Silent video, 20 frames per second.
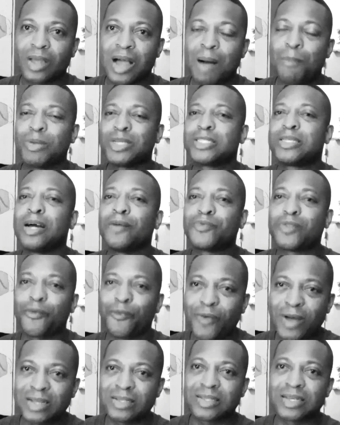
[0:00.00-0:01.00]
I'm a
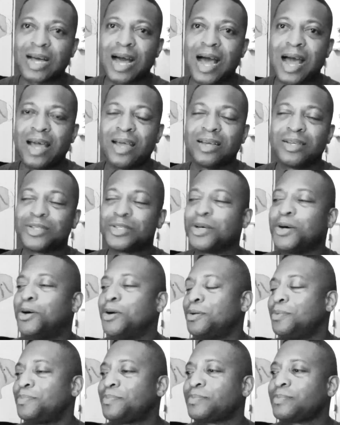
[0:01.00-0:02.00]
self-defense guy,
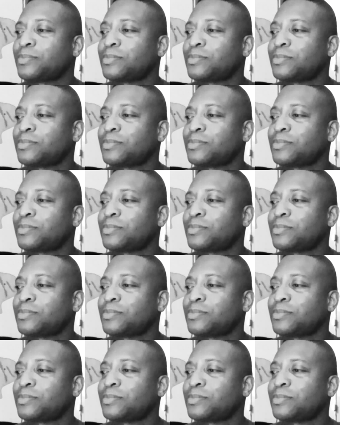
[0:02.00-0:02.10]
so